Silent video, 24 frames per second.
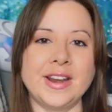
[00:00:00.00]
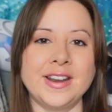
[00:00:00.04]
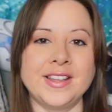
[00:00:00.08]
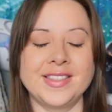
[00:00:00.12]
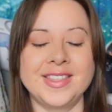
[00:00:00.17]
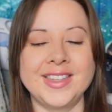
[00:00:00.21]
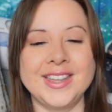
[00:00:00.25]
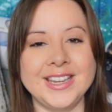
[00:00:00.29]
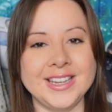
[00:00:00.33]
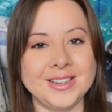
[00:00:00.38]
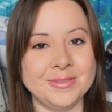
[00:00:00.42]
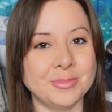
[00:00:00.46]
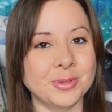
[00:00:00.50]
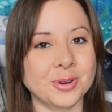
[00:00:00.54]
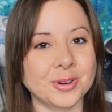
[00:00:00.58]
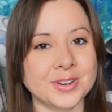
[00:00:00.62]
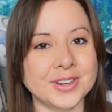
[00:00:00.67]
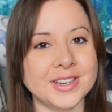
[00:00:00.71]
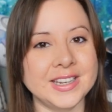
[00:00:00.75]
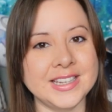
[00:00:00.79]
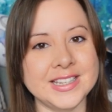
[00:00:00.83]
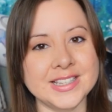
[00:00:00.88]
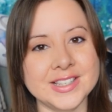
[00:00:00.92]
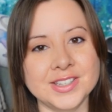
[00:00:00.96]
of the more
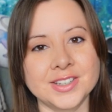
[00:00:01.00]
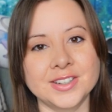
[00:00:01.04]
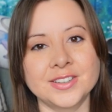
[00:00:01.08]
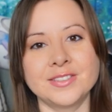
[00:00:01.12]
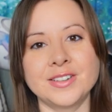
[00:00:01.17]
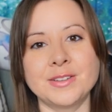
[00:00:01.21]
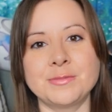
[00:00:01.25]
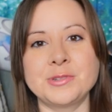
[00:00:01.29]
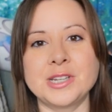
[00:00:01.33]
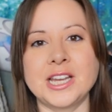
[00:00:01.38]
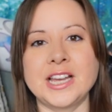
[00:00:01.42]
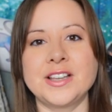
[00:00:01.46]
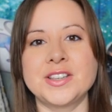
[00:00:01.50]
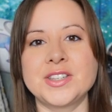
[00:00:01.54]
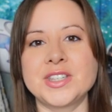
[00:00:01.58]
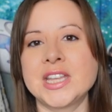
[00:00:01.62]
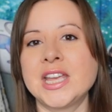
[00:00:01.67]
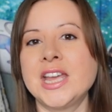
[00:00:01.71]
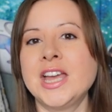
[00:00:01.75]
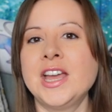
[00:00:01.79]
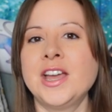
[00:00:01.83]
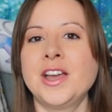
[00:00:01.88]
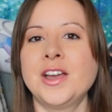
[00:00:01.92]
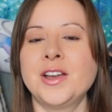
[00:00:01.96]
easier reptiles,
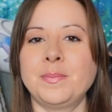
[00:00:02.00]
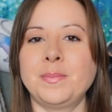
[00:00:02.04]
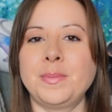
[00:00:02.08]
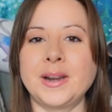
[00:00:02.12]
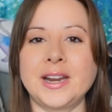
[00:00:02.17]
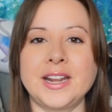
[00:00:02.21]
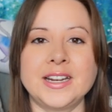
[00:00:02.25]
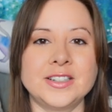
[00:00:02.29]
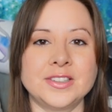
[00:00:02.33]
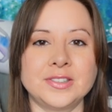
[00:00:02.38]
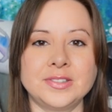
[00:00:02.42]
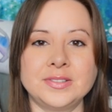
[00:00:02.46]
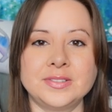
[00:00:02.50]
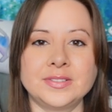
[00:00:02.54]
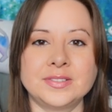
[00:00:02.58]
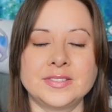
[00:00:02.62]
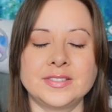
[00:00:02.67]
but I don't